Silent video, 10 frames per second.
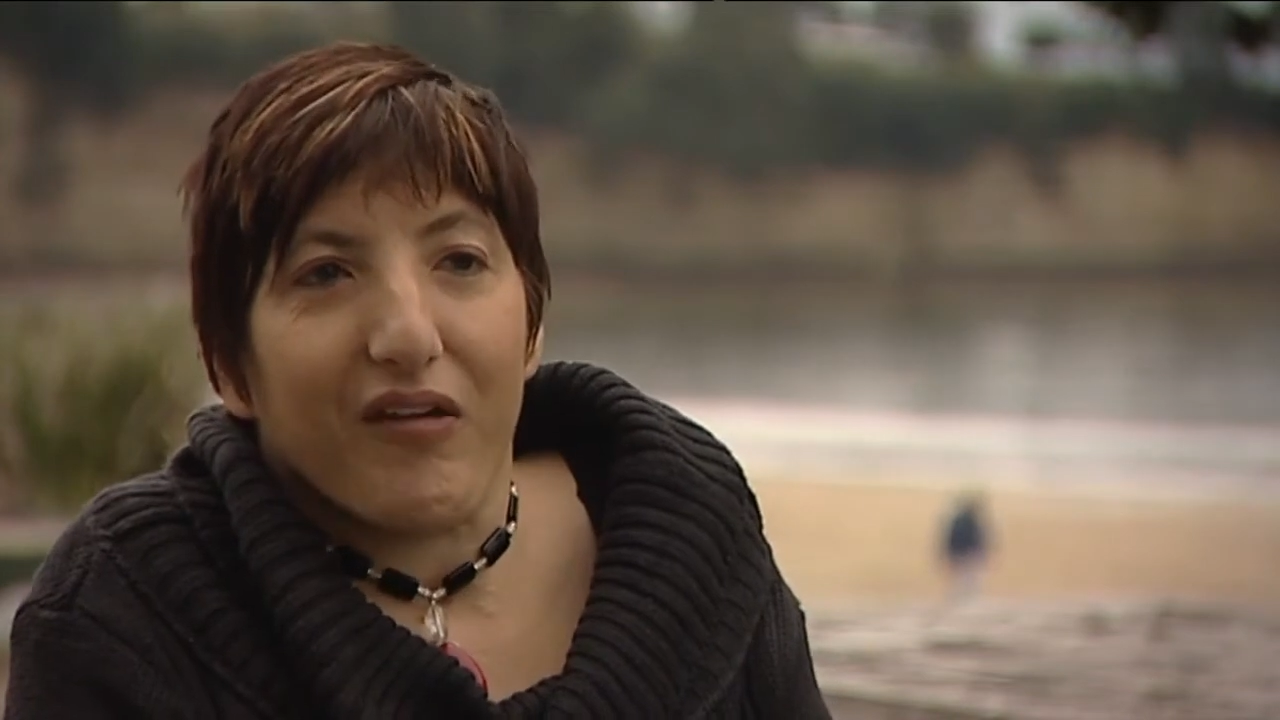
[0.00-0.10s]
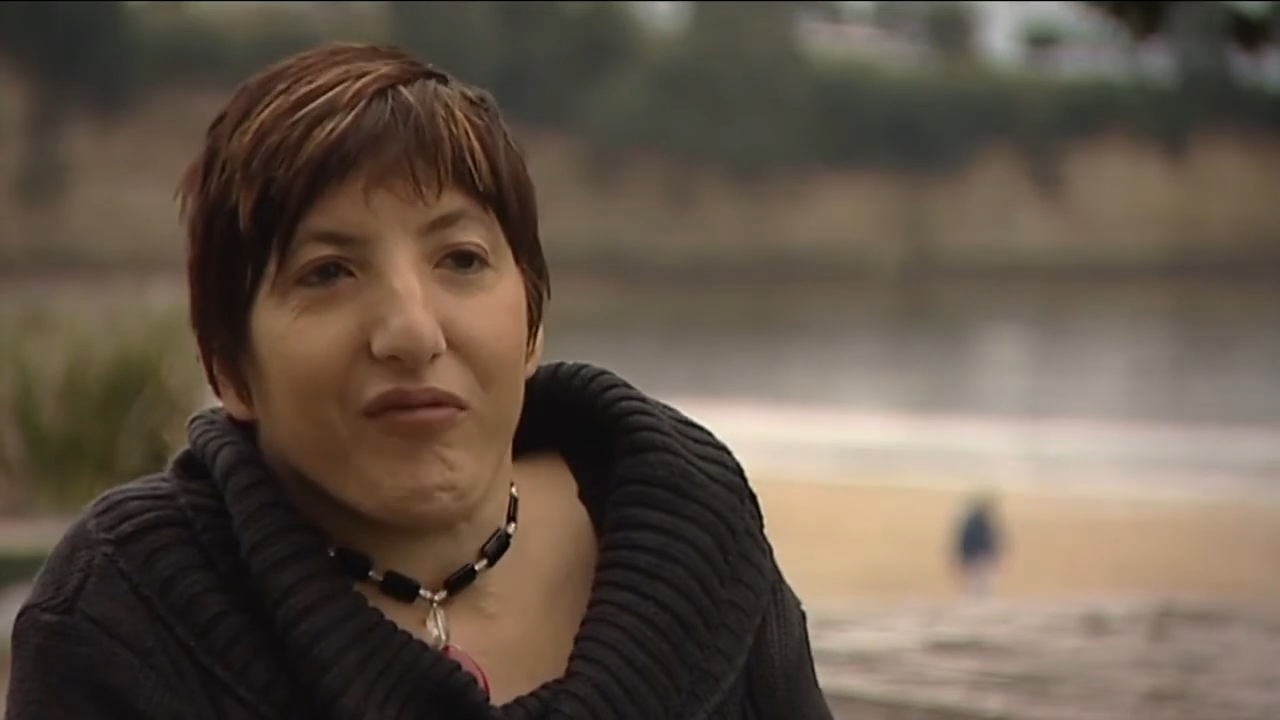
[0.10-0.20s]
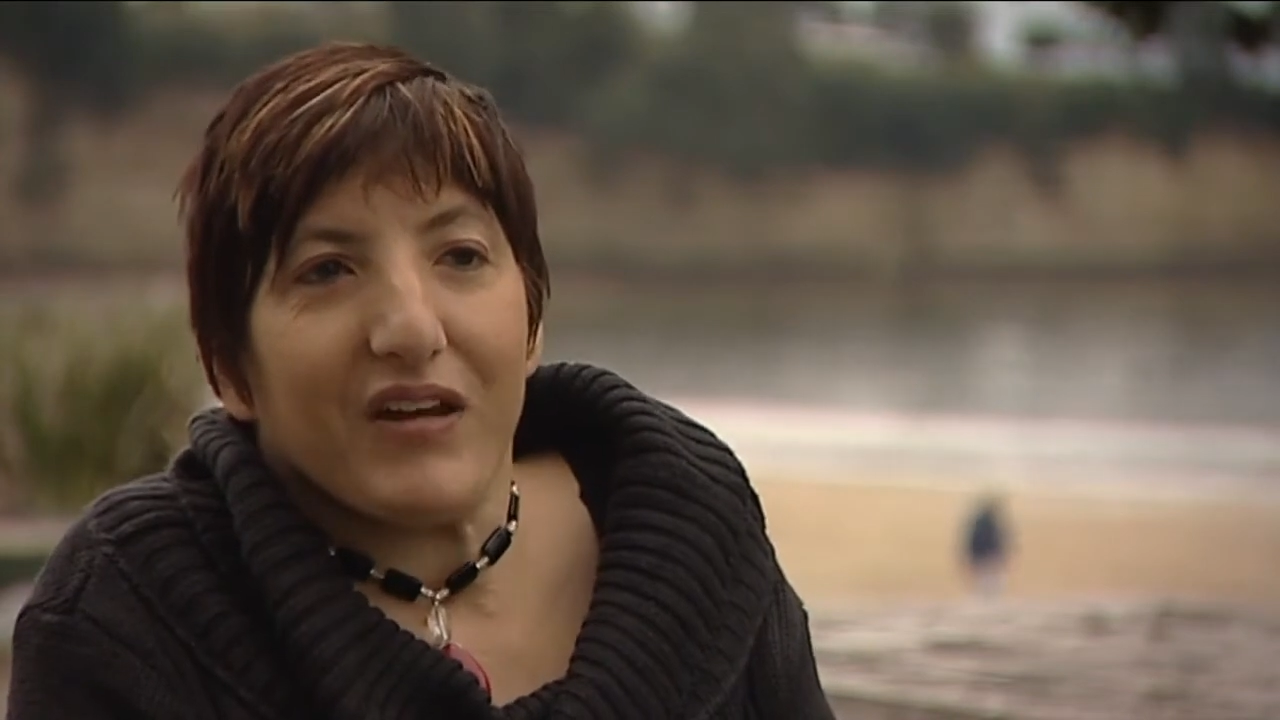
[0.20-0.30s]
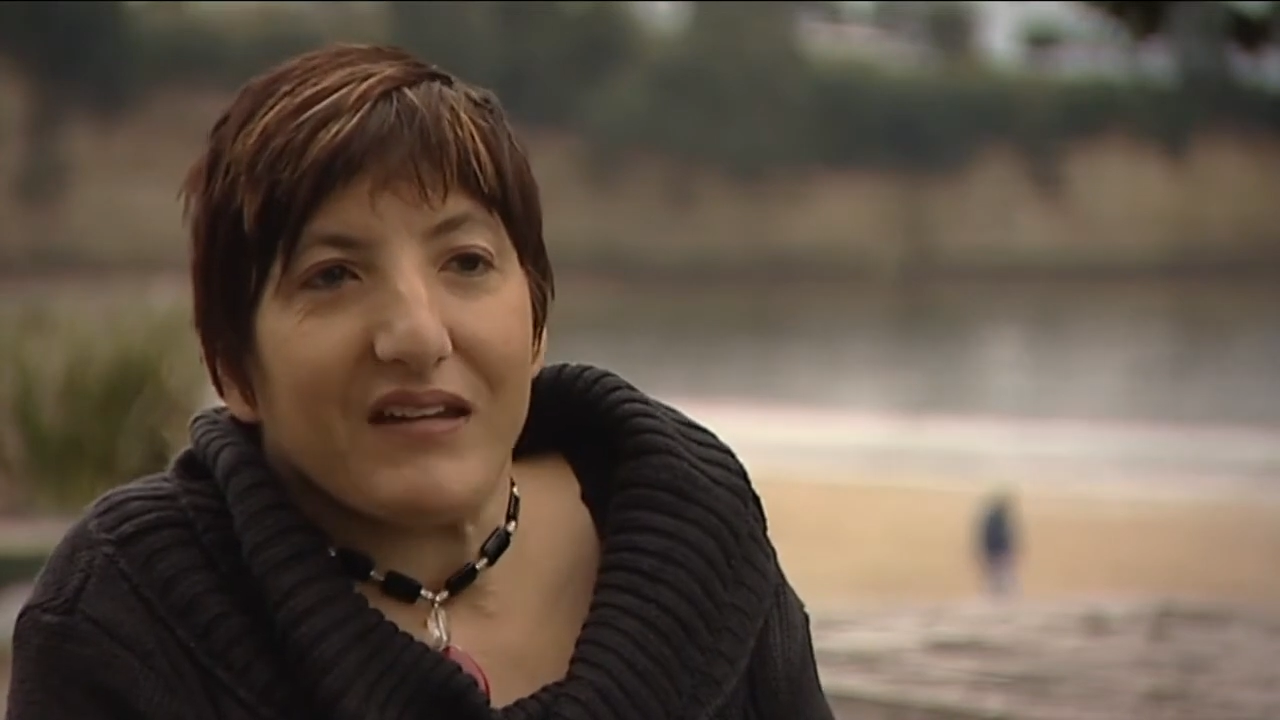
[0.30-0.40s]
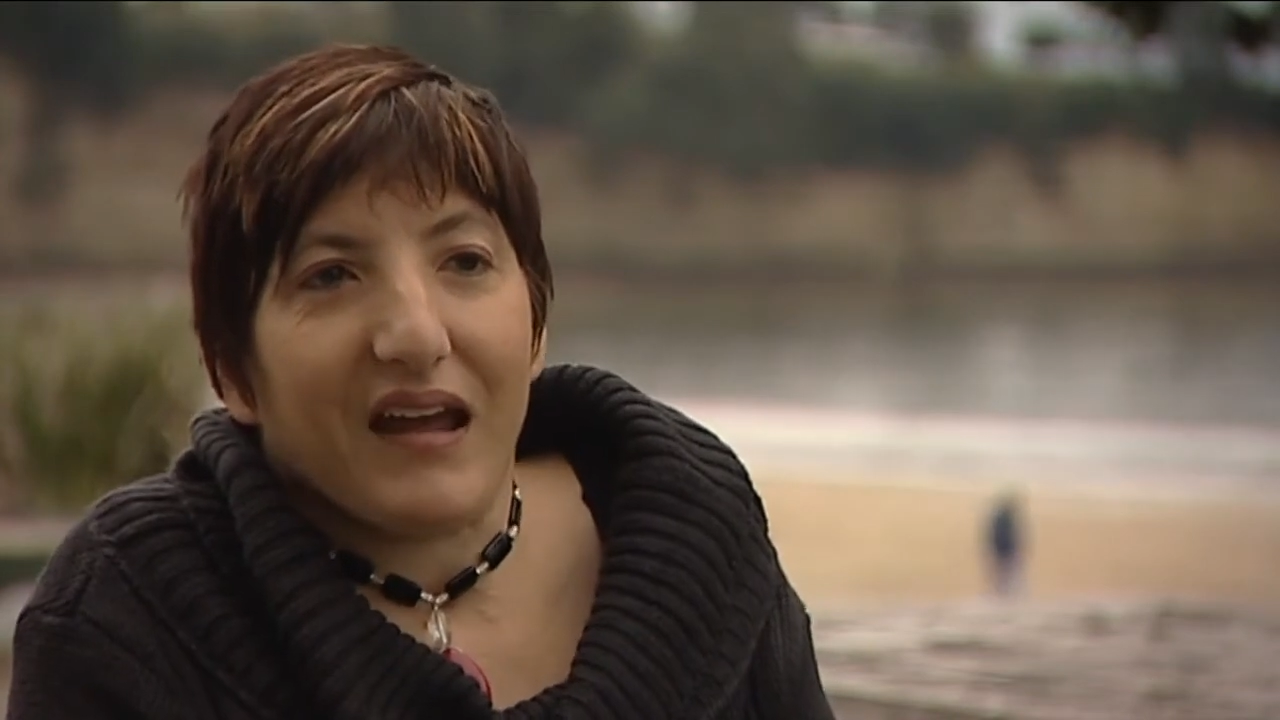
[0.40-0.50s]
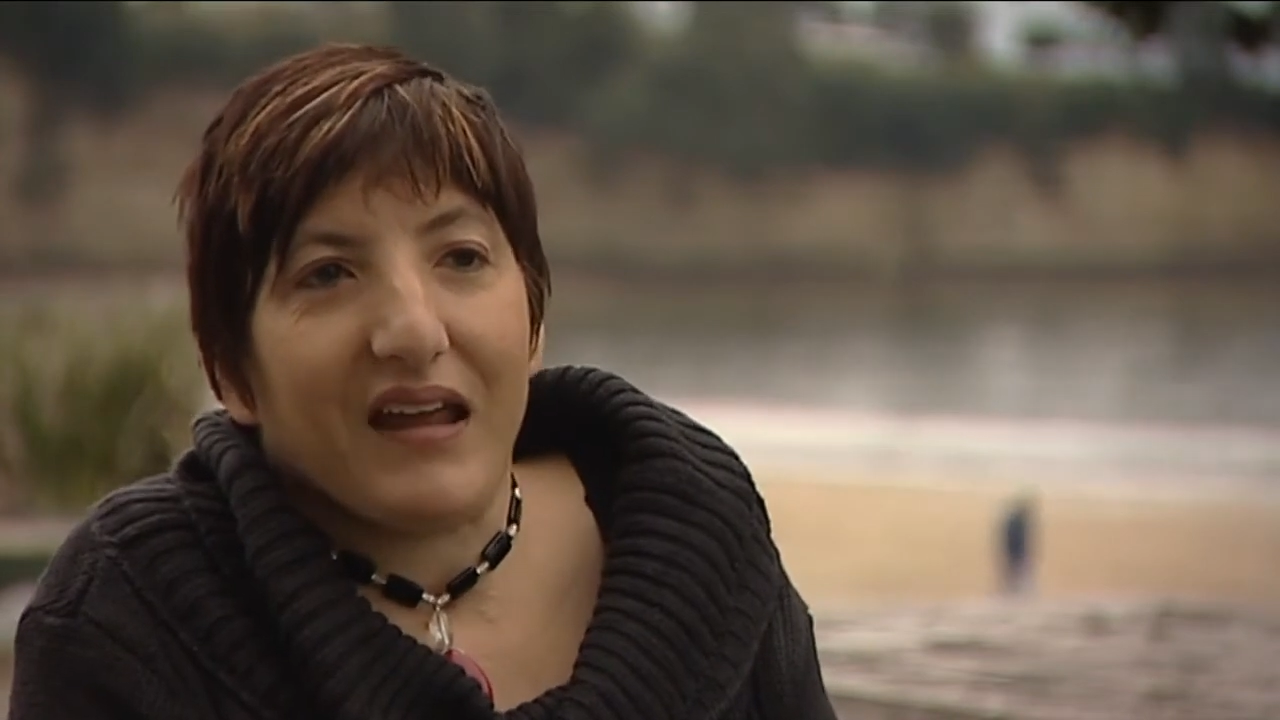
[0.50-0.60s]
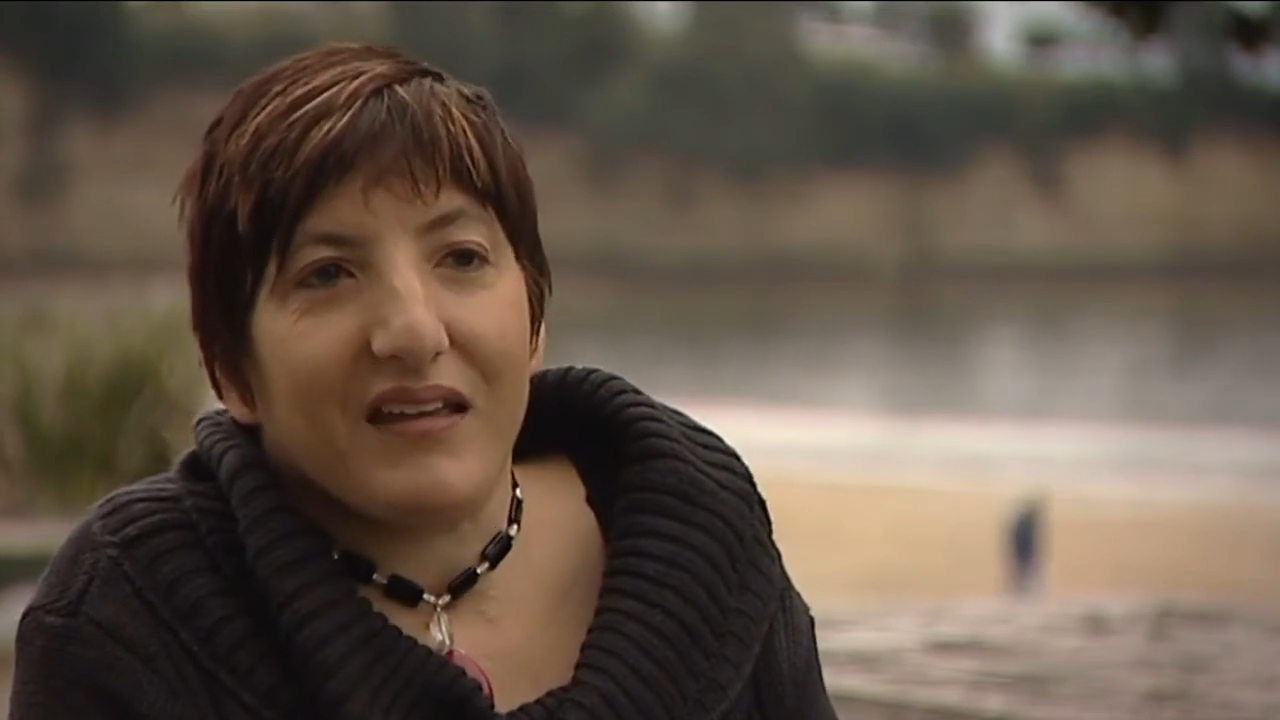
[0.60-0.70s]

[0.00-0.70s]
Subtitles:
every day